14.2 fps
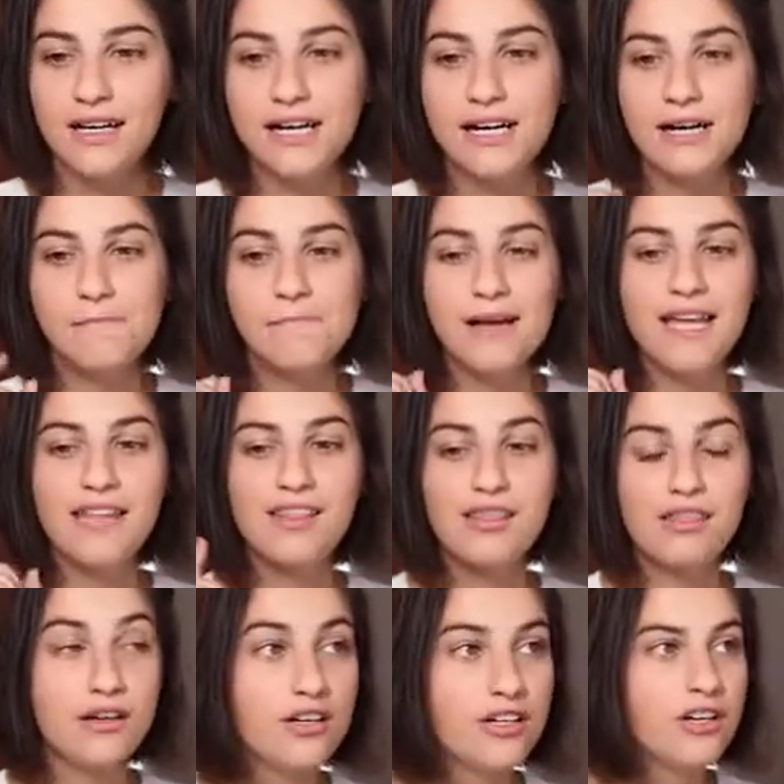
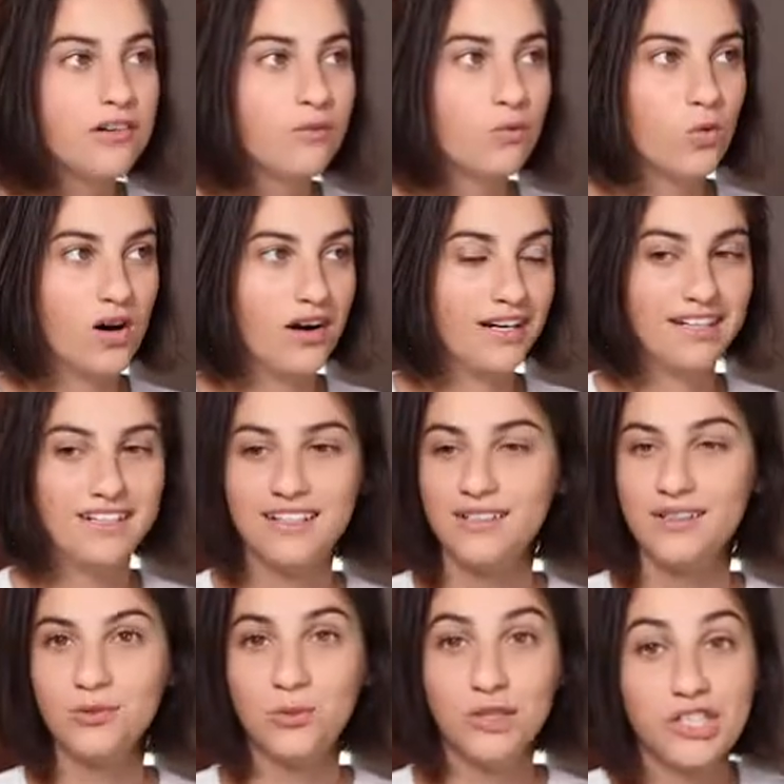And third one,
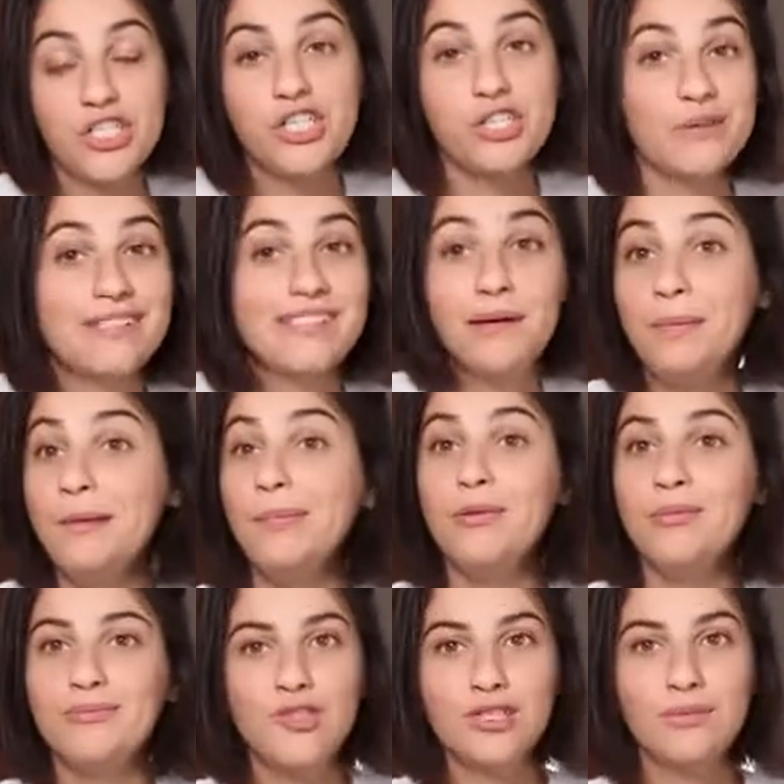which some
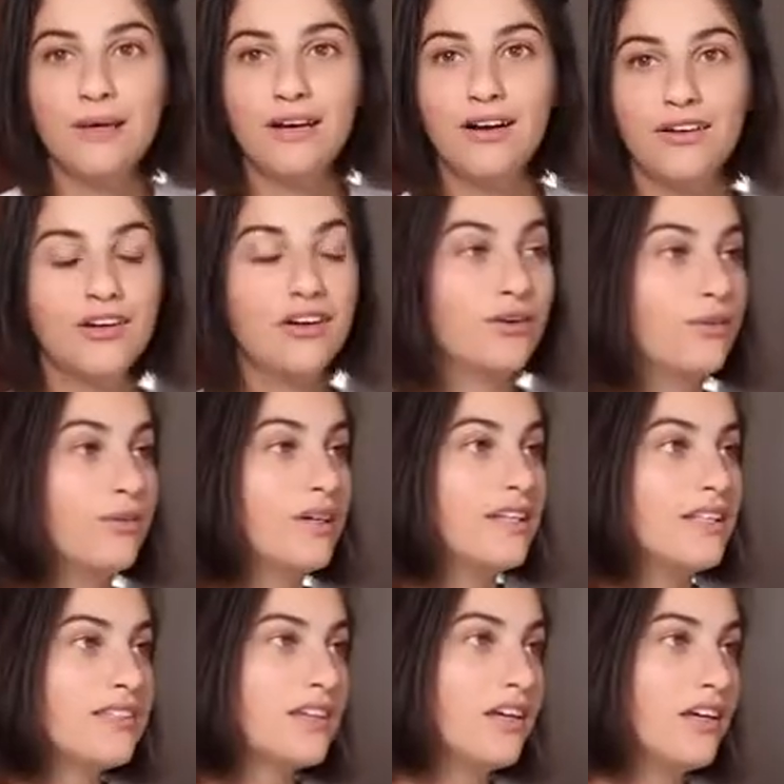people just may not know,
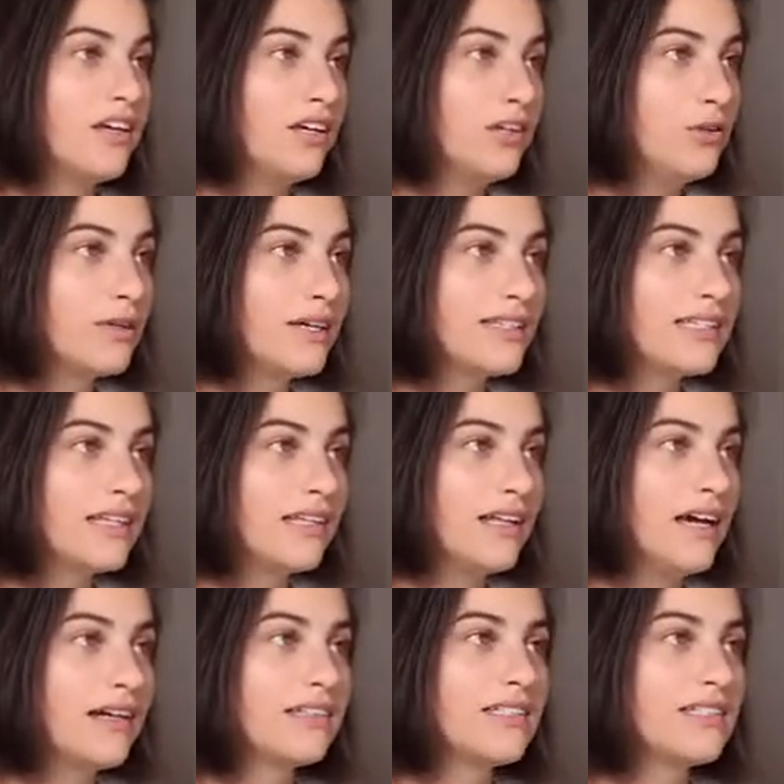is you can
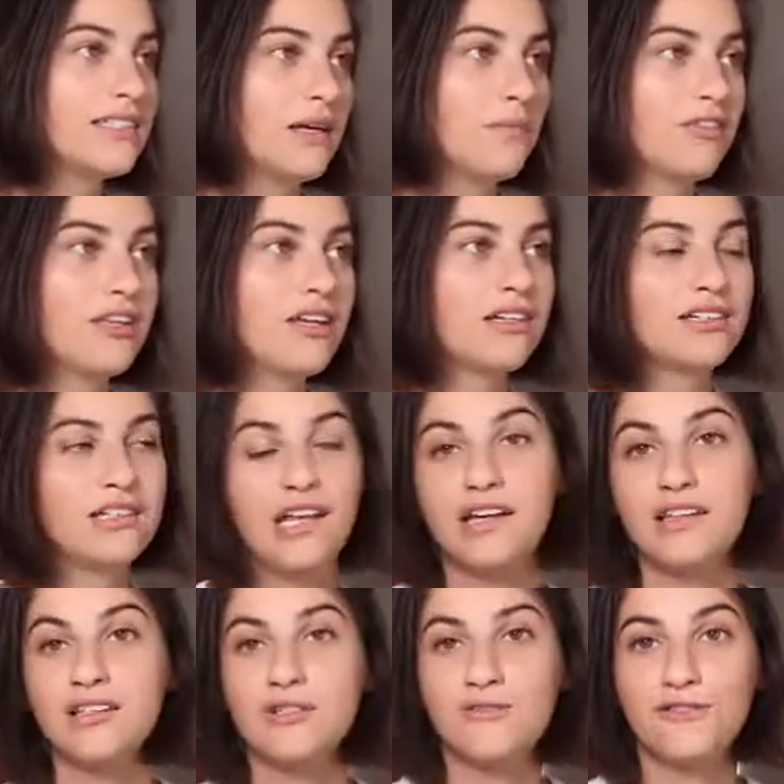select something
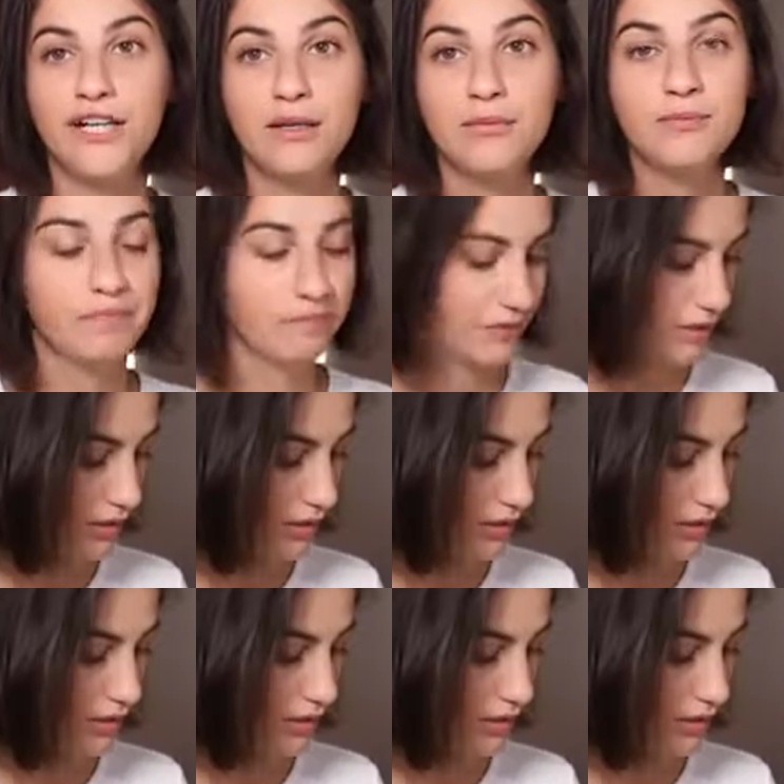like this frame,